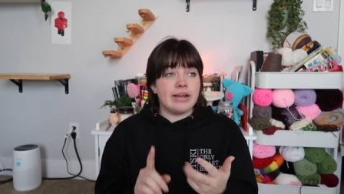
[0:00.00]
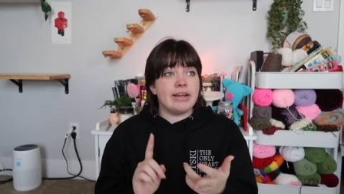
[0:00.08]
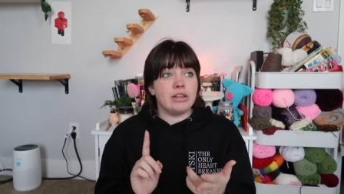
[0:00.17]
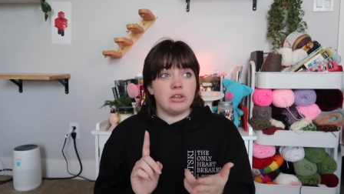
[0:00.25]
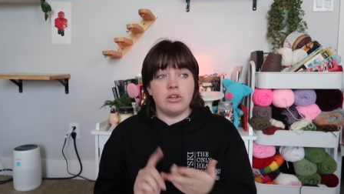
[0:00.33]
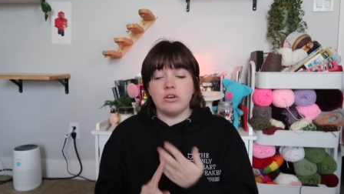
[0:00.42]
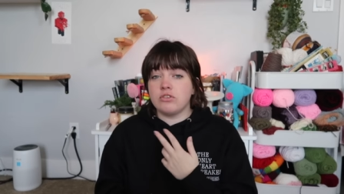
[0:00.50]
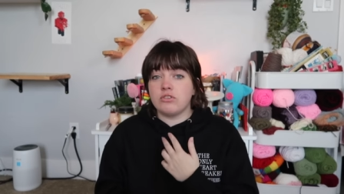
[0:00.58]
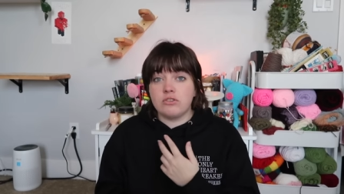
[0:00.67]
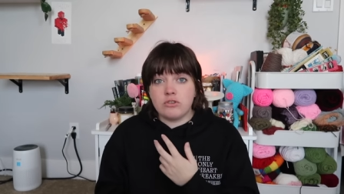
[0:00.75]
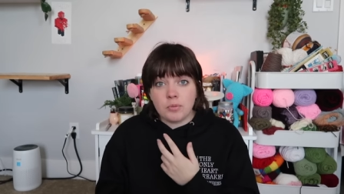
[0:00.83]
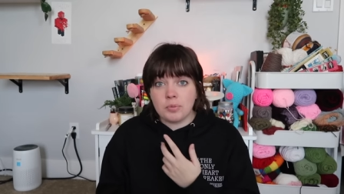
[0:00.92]
It looks
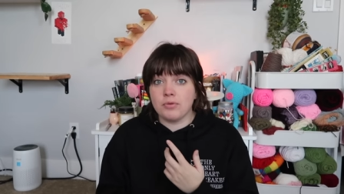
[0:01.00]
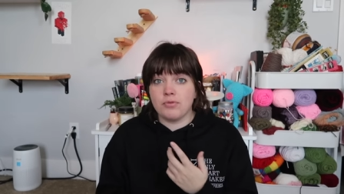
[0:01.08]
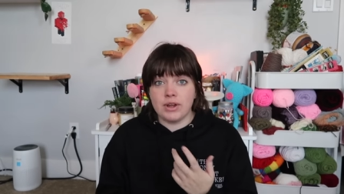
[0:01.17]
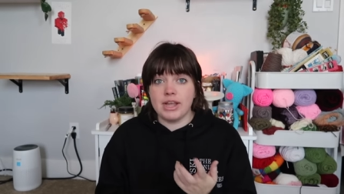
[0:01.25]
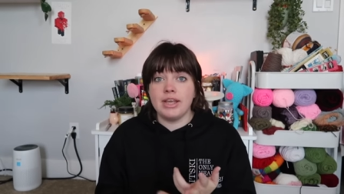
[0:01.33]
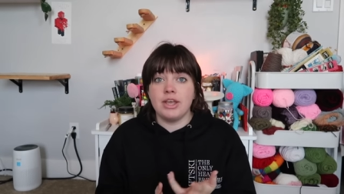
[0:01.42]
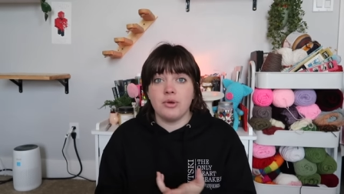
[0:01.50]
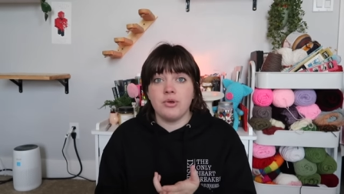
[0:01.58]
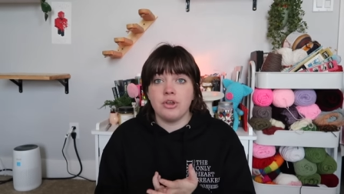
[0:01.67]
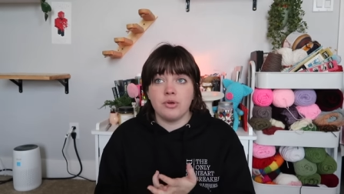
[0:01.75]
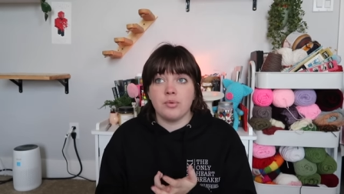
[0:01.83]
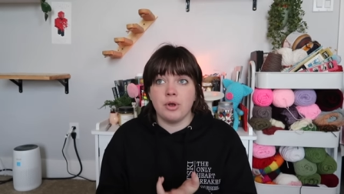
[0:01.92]
super freaking cute
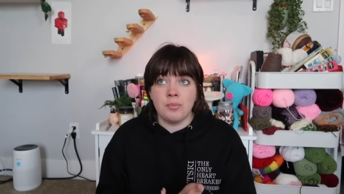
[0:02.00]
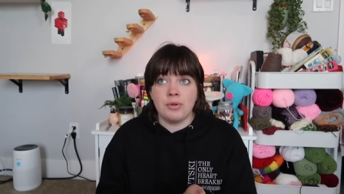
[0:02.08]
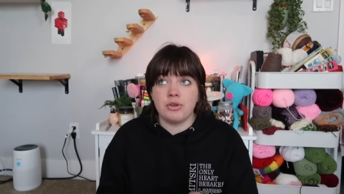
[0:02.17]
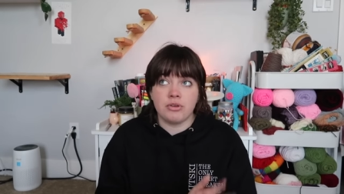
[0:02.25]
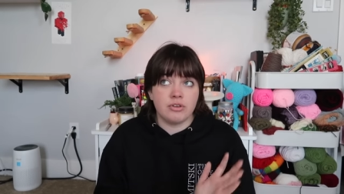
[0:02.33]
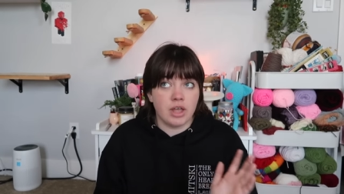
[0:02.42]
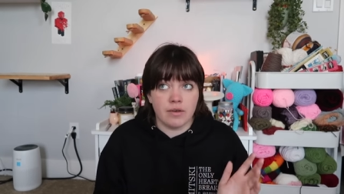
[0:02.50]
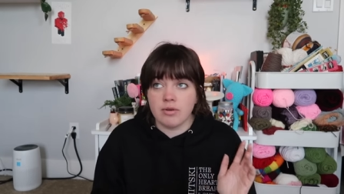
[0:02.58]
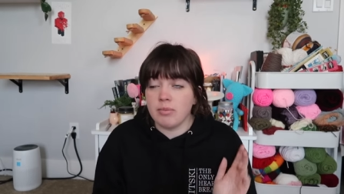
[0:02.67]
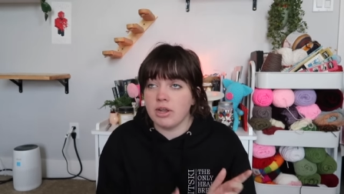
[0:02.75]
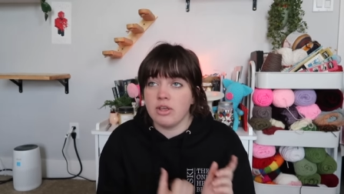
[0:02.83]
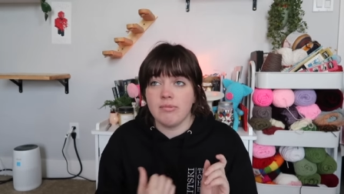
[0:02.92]
in your room and you can tell
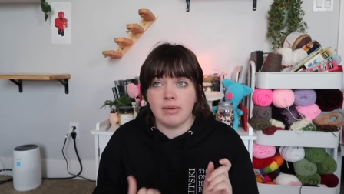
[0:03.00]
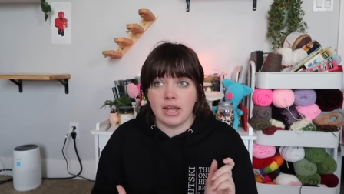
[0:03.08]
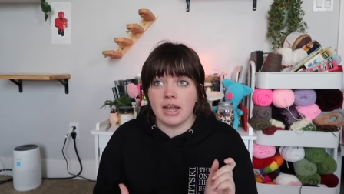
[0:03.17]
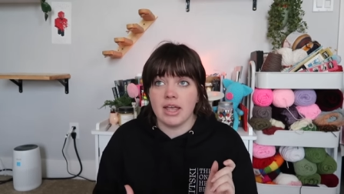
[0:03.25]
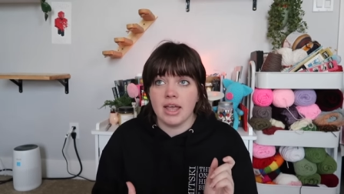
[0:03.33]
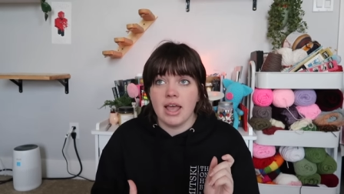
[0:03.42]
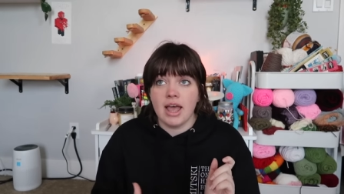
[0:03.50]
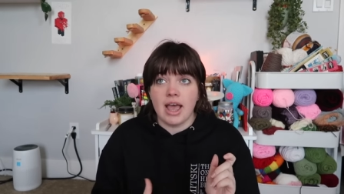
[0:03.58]
everybody you made it.